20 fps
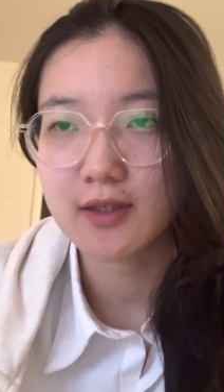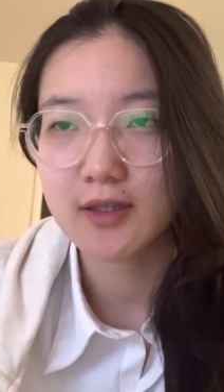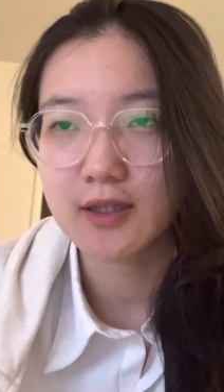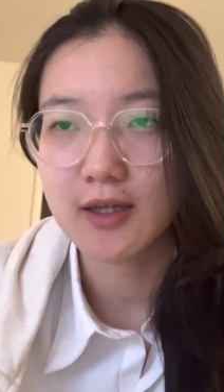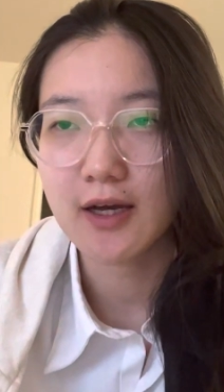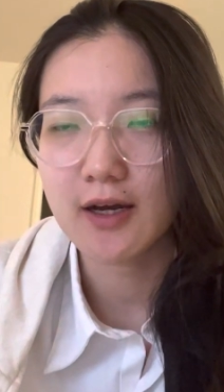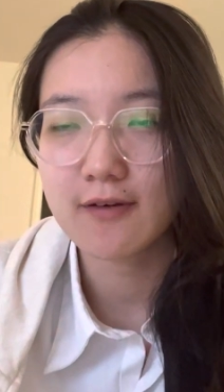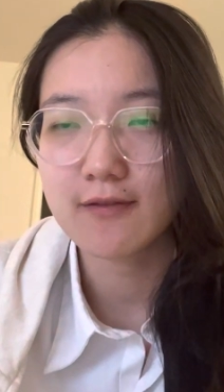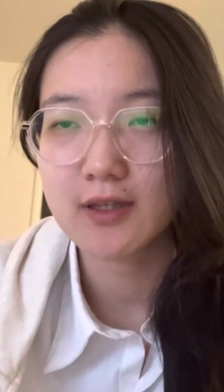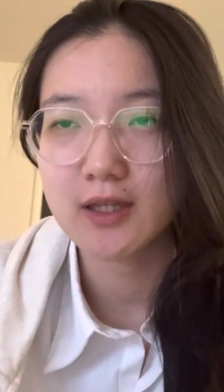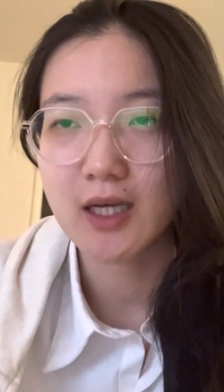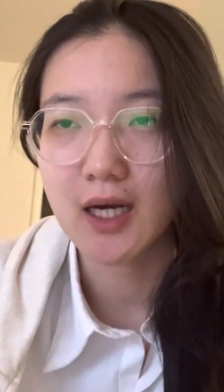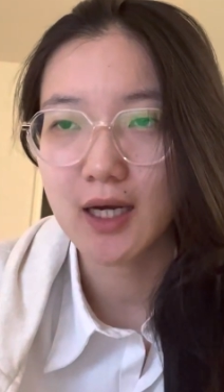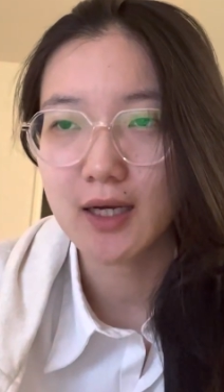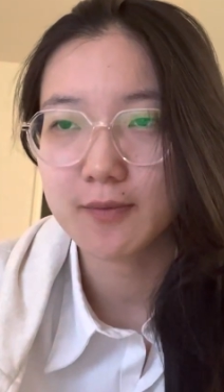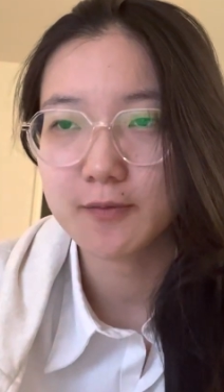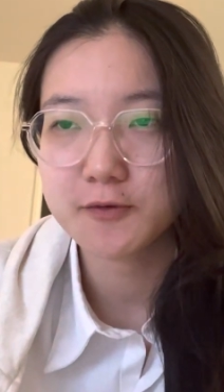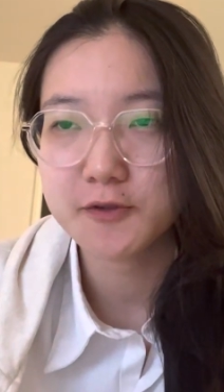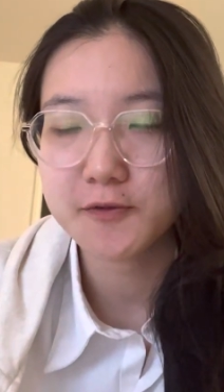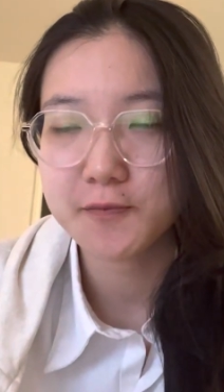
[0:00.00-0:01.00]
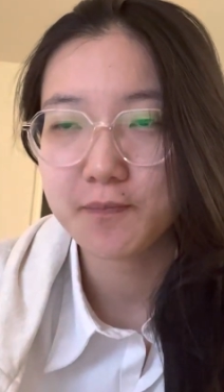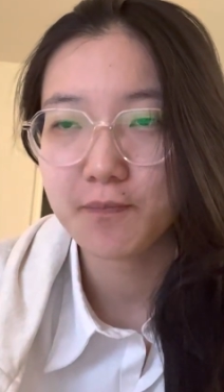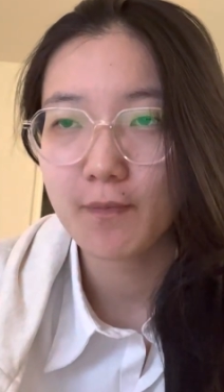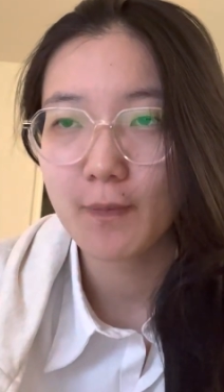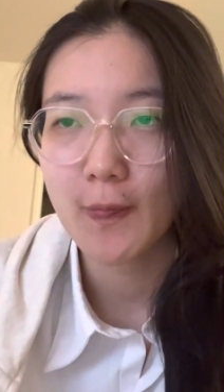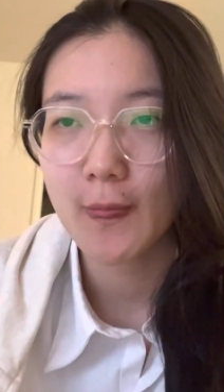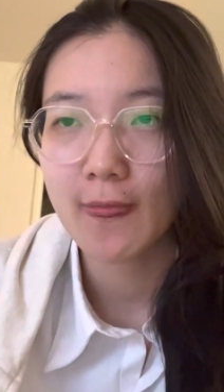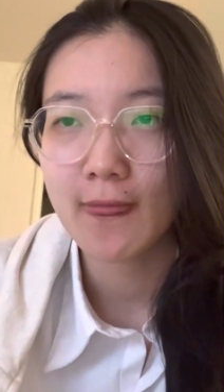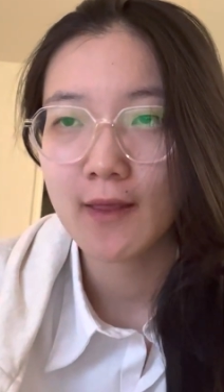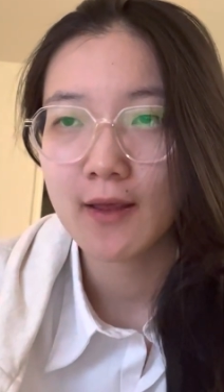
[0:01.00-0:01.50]
11 times.
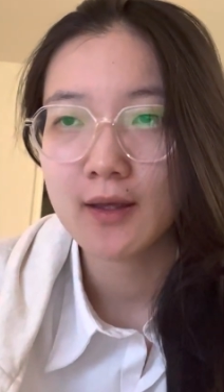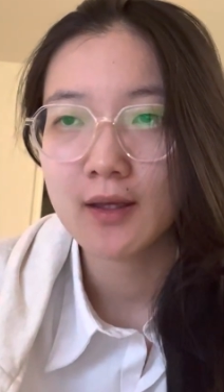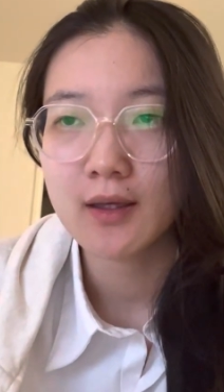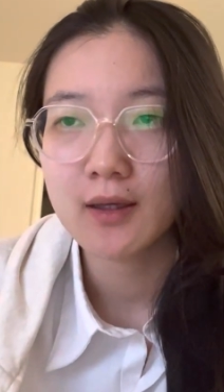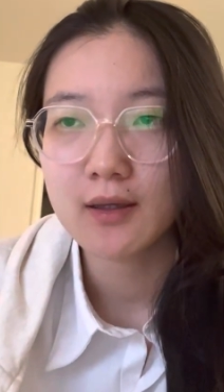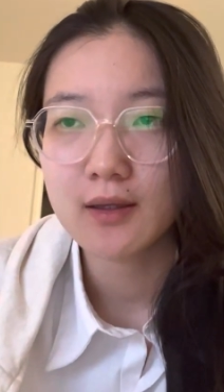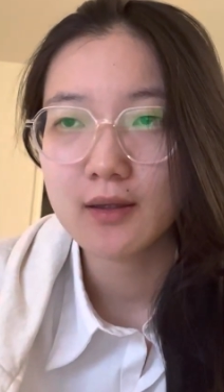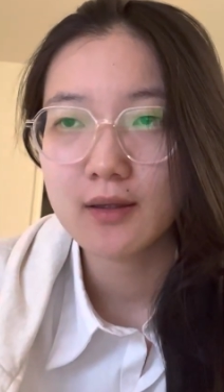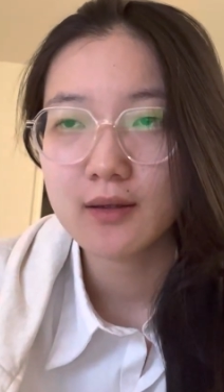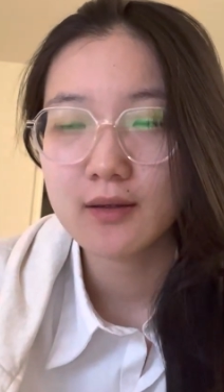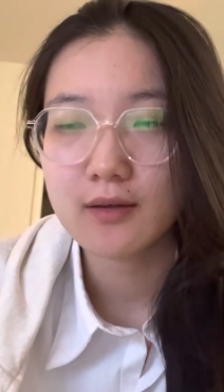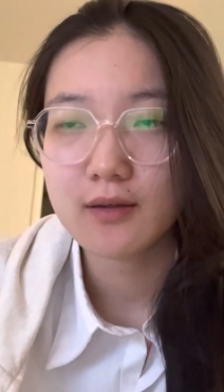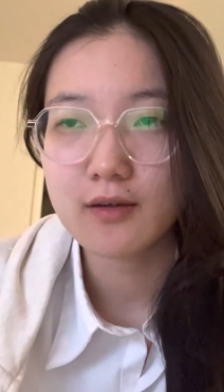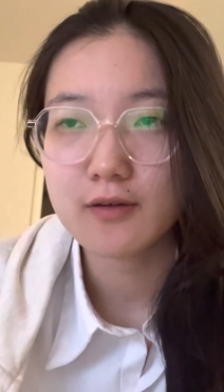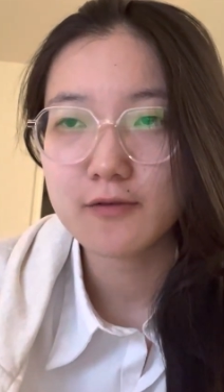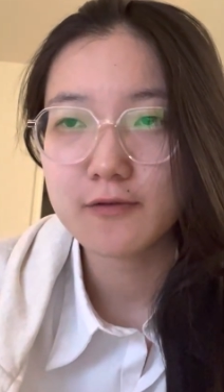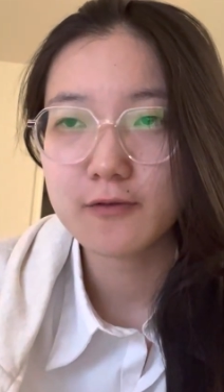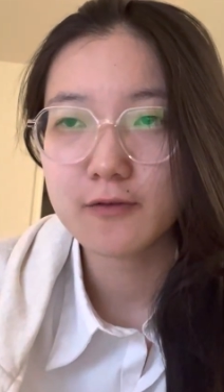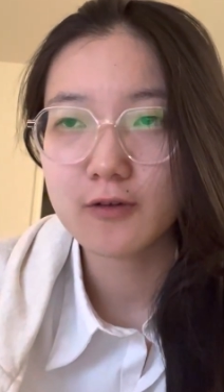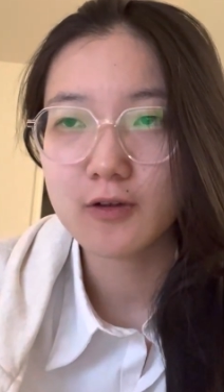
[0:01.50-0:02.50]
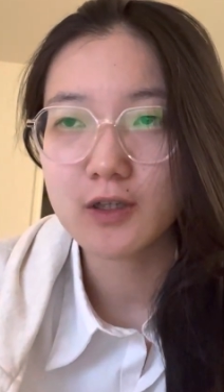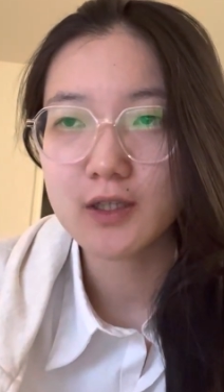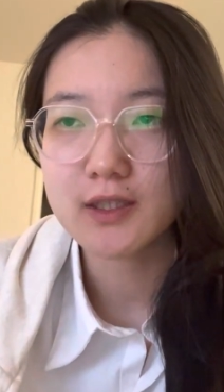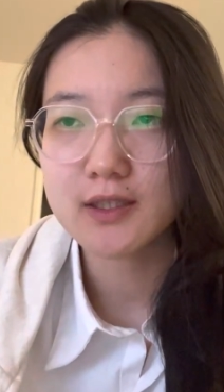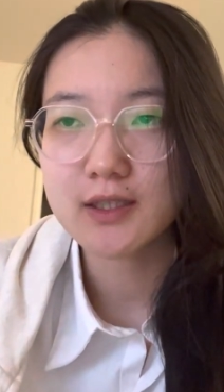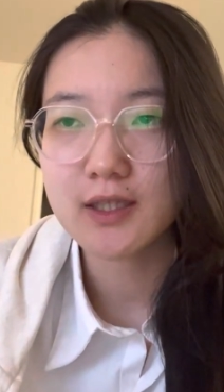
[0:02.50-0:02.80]
Therefore,